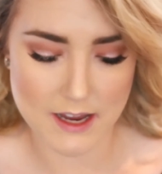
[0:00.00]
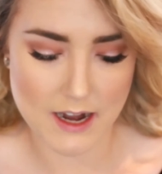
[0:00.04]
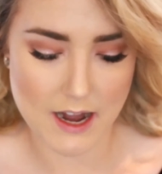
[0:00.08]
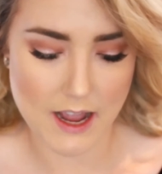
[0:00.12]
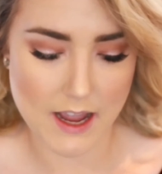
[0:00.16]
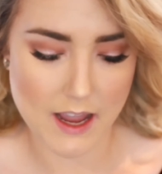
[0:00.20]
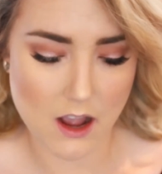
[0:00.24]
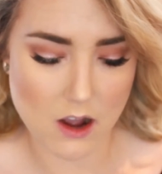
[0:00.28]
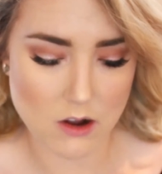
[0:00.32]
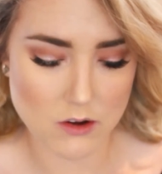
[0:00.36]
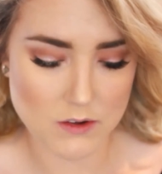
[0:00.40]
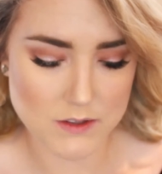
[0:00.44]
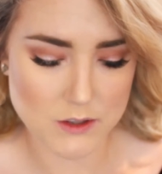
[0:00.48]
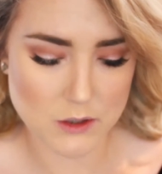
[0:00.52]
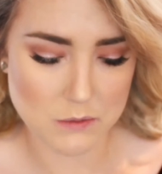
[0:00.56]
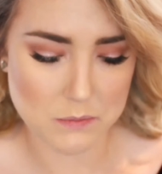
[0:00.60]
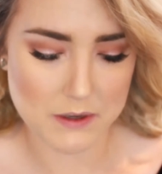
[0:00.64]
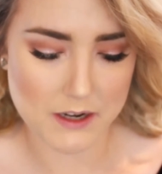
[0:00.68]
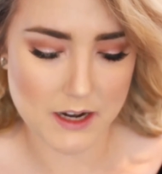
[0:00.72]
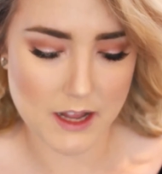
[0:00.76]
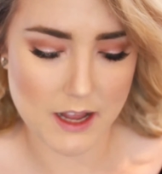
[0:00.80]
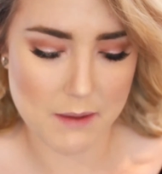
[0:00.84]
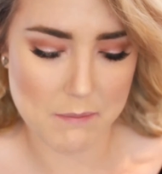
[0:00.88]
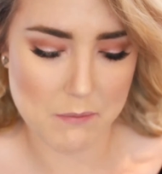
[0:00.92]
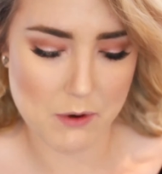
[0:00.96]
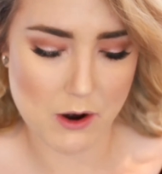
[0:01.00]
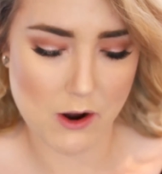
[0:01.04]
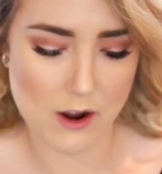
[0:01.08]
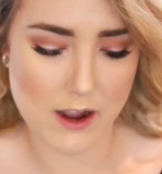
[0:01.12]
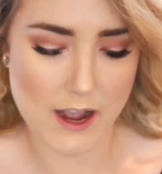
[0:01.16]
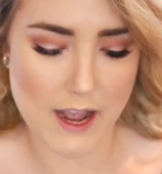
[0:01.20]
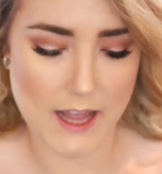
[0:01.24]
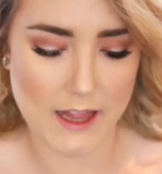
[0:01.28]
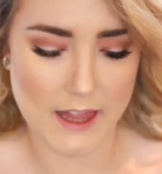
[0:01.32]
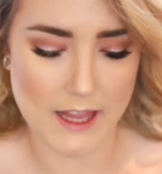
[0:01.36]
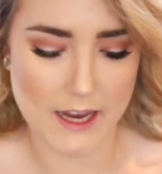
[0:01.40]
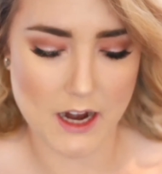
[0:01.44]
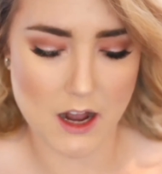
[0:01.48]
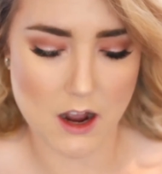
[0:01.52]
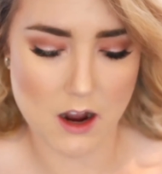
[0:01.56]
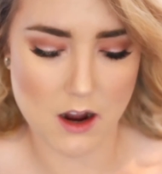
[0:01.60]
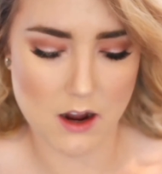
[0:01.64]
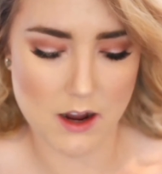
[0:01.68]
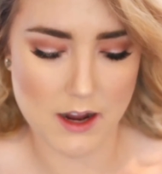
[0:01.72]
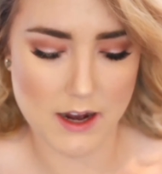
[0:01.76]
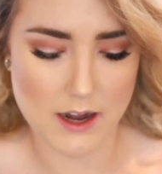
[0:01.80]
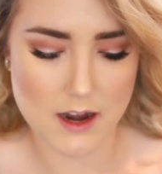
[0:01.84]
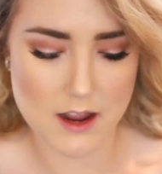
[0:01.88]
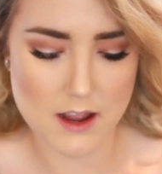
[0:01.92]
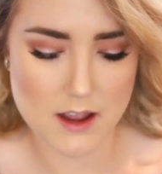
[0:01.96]
and I also put a brow highlight
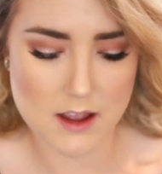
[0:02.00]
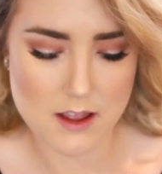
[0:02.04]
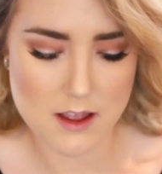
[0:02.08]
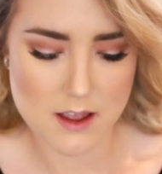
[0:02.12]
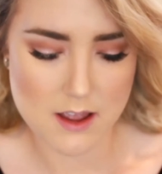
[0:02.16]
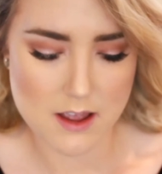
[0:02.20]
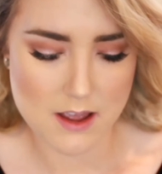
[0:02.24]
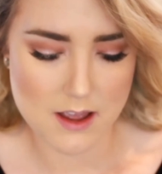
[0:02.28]
on